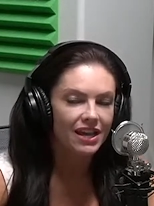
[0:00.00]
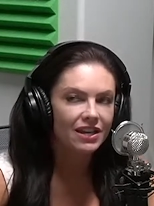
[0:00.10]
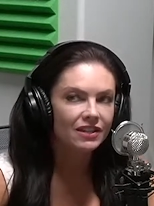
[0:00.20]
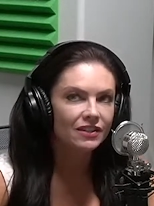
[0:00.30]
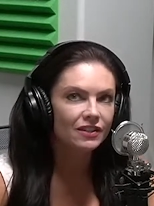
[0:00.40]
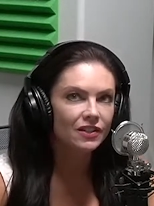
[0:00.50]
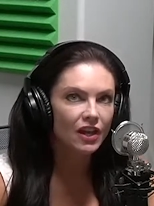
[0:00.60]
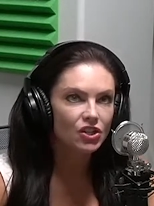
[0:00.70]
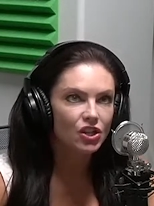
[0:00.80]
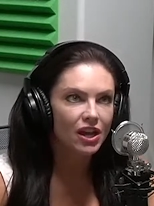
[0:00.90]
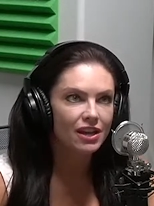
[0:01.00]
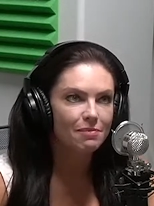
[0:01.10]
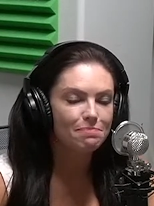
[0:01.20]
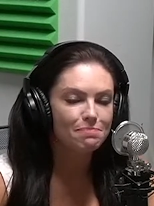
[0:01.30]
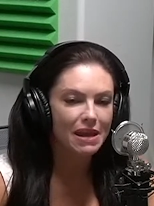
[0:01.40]
Such an
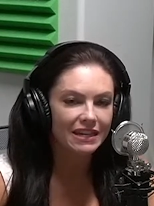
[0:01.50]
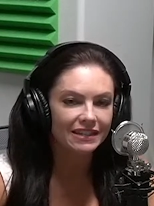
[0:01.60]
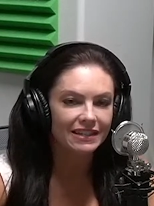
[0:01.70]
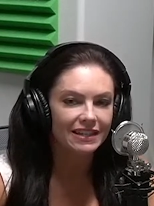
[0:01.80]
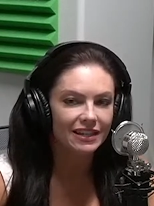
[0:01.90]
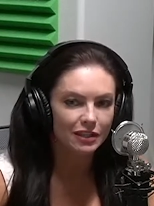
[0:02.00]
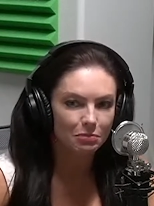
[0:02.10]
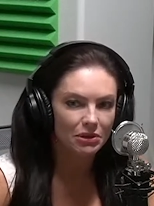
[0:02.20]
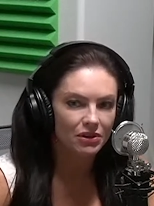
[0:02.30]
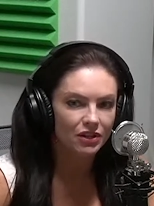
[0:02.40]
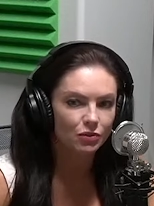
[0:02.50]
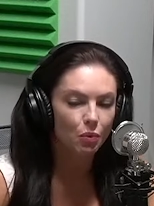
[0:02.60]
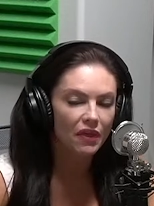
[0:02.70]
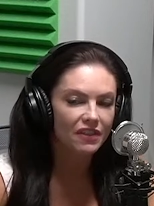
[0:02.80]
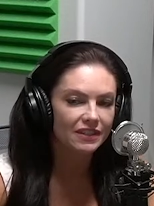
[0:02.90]
amazing experience.
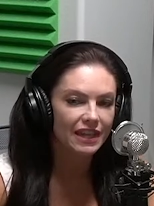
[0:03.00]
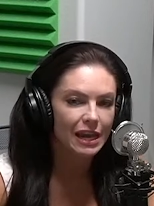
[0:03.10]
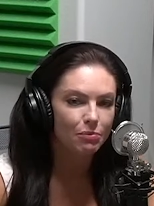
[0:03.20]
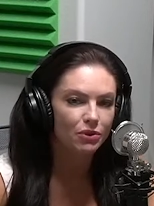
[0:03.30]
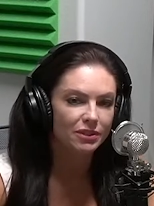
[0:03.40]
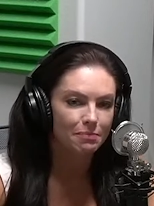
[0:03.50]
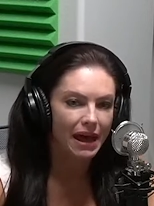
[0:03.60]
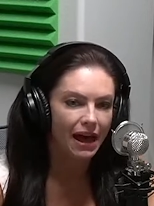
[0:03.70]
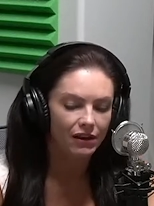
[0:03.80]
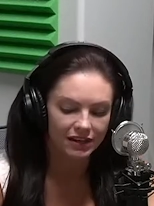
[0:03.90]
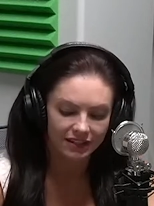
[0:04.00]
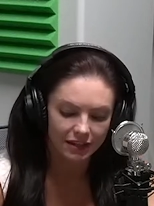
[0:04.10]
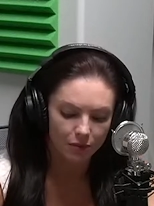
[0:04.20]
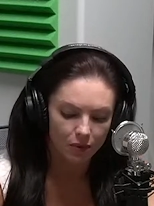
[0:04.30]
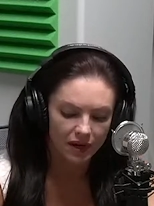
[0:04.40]
What this camp was about is
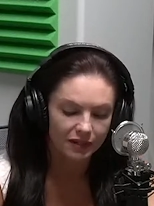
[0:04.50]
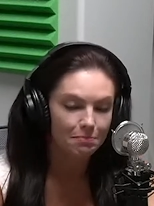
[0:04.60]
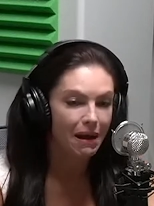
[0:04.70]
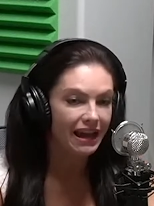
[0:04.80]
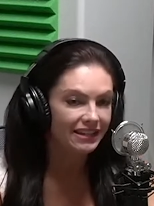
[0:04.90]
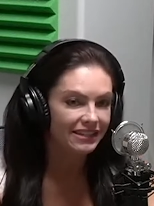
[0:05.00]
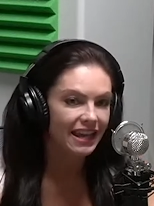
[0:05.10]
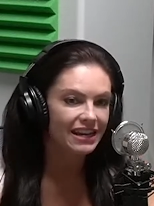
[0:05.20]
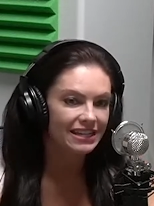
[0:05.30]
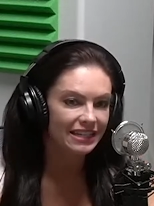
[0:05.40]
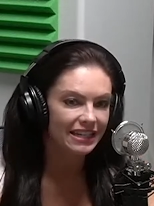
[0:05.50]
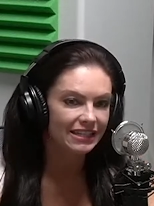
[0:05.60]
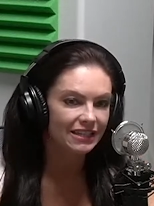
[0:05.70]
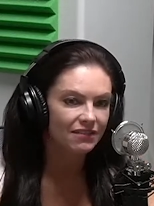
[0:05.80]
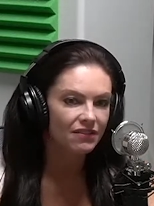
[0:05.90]
it was mindset
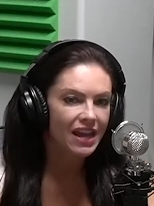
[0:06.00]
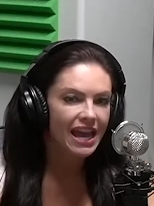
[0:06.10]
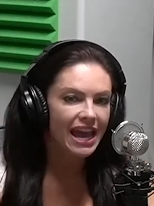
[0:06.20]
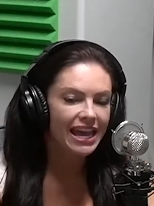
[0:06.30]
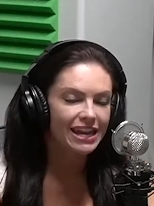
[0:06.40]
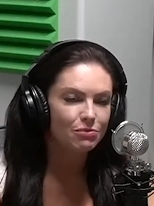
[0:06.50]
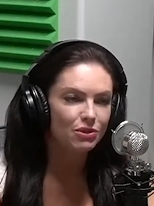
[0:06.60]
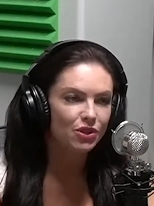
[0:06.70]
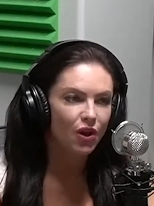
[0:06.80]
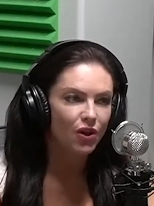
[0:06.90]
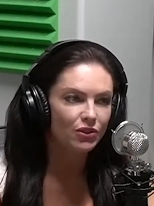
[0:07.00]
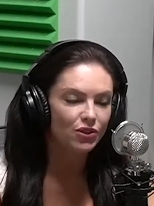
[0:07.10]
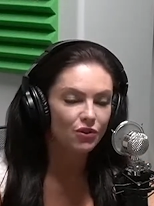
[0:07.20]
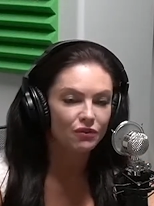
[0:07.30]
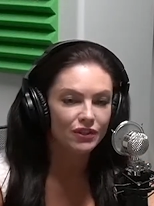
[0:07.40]
intensive and it was
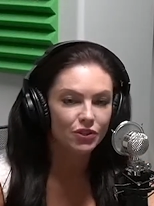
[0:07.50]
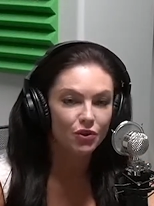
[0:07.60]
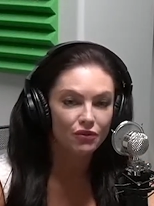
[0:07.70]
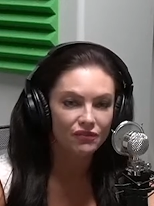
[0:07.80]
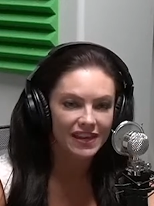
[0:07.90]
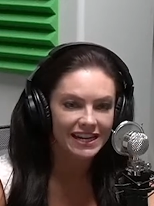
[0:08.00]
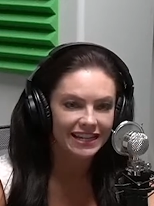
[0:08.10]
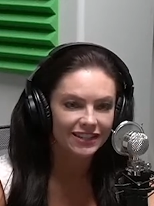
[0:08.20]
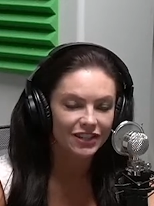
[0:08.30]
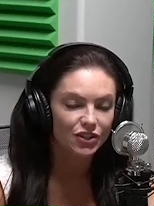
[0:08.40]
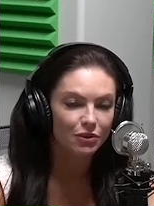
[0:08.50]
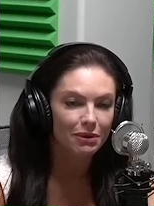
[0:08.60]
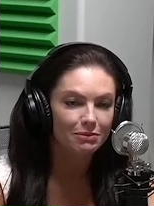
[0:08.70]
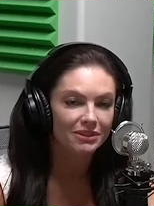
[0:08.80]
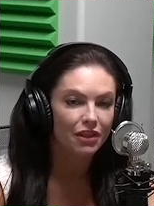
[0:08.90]
also physical fitness. So
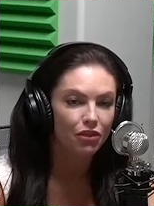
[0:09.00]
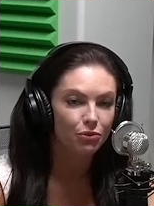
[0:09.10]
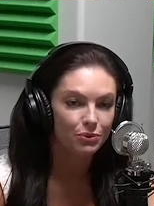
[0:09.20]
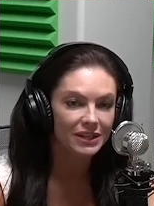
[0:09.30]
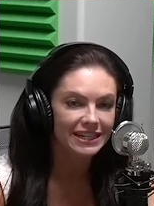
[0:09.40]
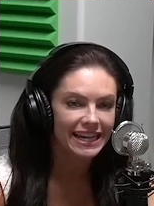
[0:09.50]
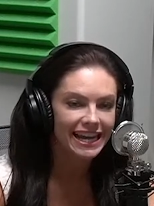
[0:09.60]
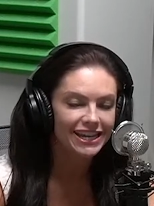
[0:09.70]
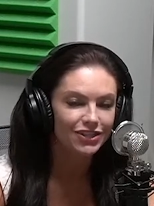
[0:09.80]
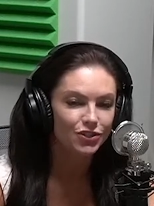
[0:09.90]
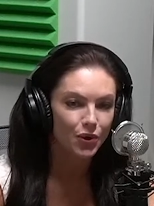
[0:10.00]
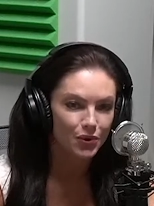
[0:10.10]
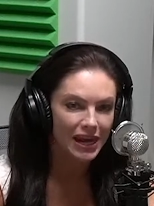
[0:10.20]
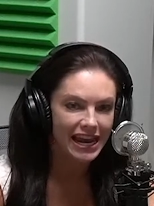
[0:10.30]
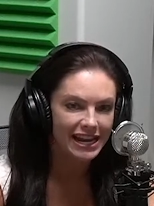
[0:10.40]
it was a three day
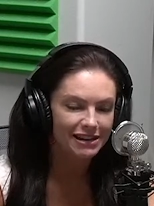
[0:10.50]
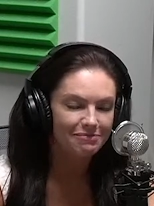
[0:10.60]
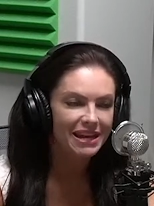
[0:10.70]
adult camp,